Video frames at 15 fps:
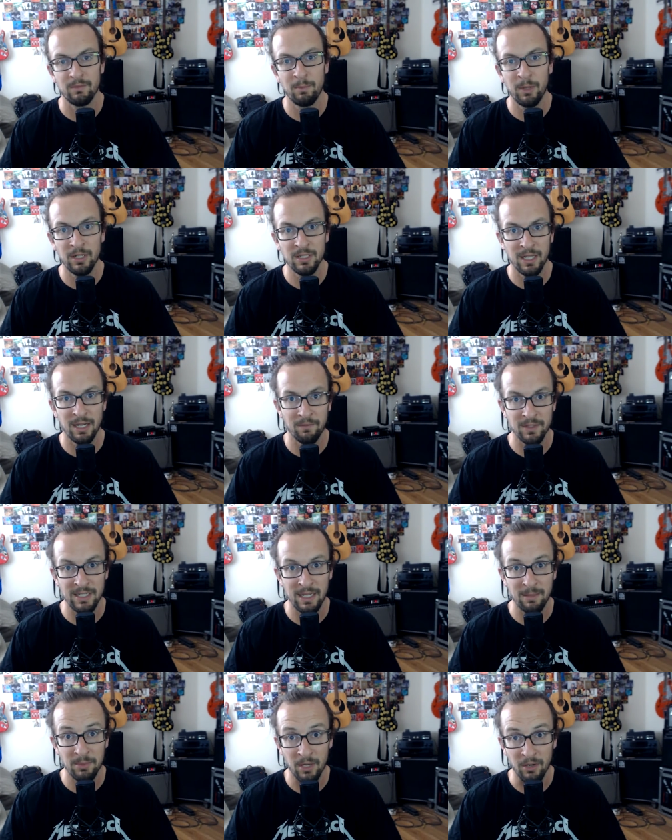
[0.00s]
Better sign up for
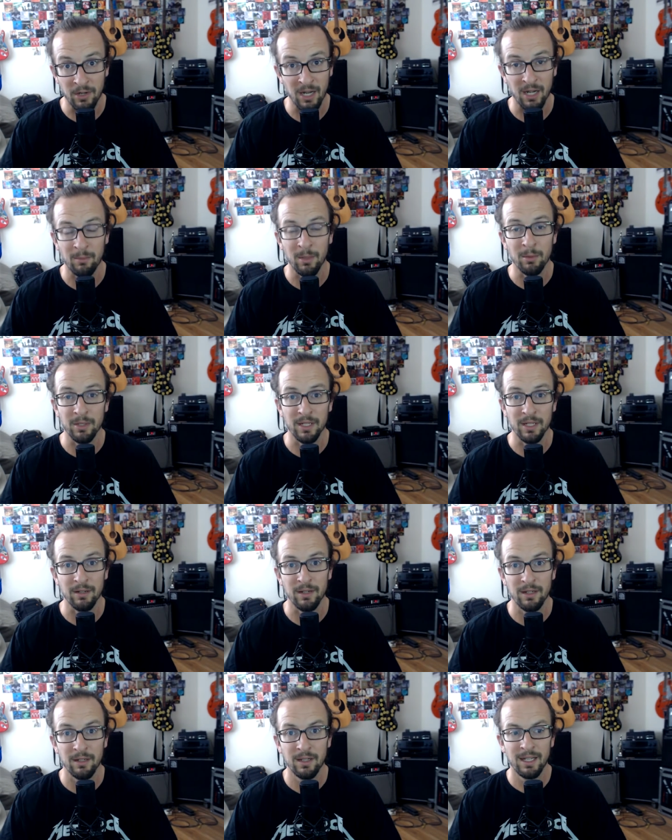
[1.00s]
Snapchat or you're not going to be able to hear
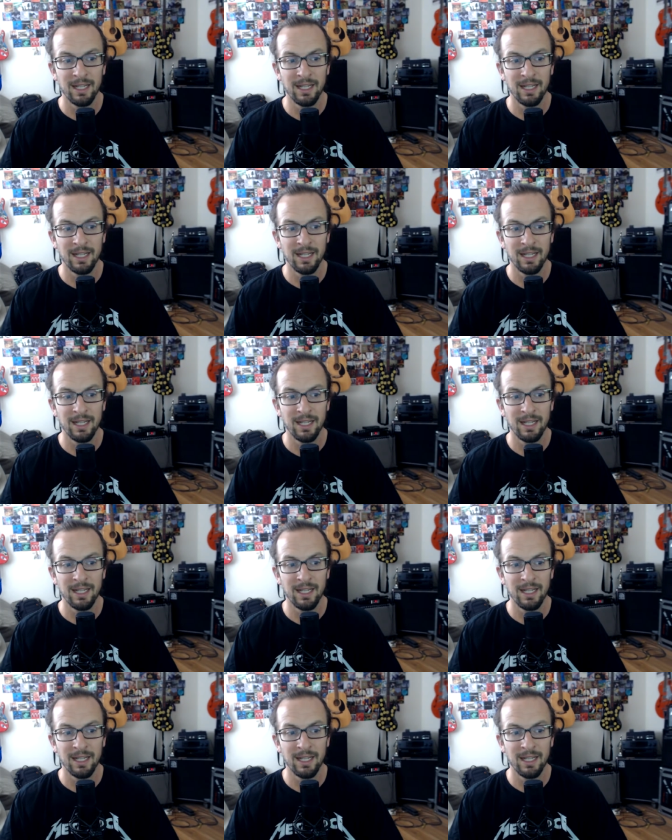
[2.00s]
it.